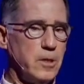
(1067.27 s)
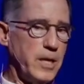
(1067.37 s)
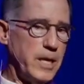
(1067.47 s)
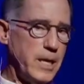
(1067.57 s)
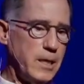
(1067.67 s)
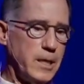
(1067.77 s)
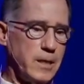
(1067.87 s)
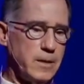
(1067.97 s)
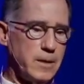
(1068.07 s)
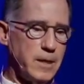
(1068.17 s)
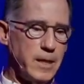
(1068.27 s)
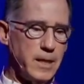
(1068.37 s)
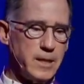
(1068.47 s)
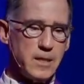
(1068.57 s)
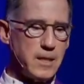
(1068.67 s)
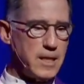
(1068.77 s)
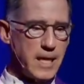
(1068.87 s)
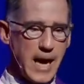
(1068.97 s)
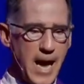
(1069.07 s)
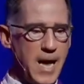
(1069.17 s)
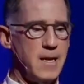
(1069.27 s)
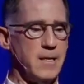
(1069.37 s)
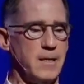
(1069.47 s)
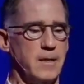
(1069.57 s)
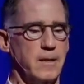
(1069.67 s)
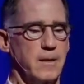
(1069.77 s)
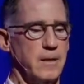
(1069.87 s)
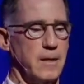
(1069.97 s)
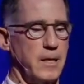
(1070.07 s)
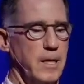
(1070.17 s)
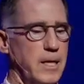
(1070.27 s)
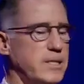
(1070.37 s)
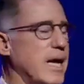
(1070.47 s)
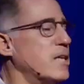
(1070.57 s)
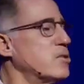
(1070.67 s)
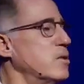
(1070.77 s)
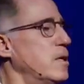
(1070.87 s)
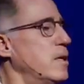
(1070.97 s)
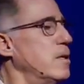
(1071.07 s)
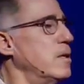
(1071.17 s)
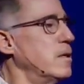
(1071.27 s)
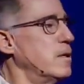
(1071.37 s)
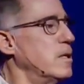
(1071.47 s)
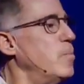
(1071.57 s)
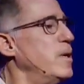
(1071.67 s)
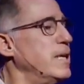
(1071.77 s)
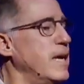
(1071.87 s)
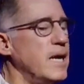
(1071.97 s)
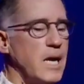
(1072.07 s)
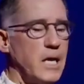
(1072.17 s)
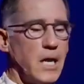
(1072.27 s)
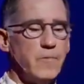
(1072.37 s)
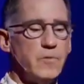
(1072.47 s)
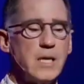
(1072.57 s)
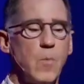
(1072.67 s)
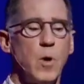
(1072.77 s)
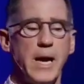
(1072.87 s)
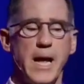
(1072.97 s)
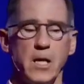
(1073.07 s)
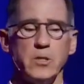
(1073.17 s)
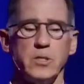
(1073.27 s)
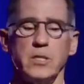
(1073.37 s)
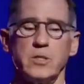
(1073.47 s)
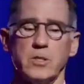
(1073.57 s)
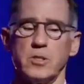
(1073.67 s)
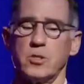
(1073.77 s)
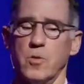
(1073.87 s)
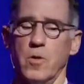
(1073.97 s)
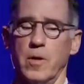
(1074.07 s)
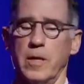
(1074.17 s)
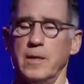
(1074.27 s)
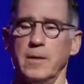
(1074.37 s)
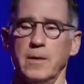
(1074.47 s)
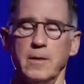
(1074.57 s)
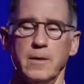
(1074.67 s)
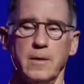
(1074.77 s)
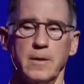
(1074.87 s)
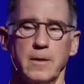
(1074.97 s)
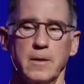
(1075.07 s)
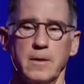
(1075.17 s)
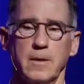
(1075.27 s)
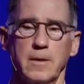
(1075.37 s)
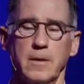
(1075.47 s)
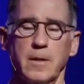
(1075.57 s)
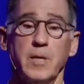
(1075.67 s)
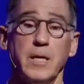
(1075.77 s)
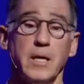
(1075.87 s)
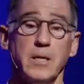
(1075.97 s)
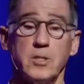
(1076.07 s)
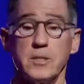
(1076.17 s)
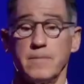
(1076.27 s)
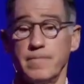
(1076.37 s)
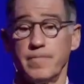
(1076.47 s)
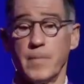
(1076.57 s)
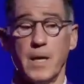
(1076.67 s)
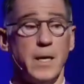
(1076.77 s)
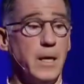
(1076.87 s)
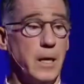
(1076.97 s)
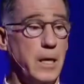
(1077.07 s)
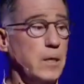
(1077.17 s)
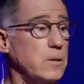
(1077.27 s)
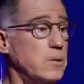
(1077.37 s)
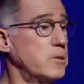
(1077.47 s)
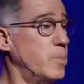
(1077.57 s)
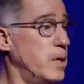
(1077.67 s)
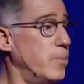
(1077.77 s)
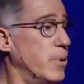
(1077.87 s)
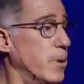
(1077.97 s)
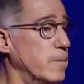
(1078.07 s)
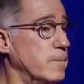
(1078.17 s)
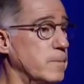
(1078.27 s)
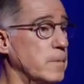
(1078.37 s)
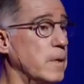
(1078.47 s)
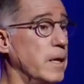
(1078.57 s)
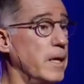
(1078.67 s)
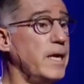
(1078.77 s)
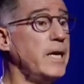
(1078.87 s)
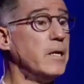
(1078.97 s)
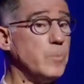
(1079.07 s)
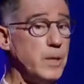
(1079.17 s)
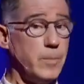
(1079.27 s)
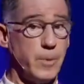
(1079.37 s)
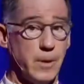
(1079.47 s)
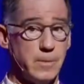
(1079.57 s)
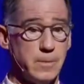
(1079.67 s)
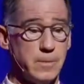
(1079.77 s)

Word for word: Your healing isn't the end, it's actually the beginning of someone else's story. Because healed people heal people.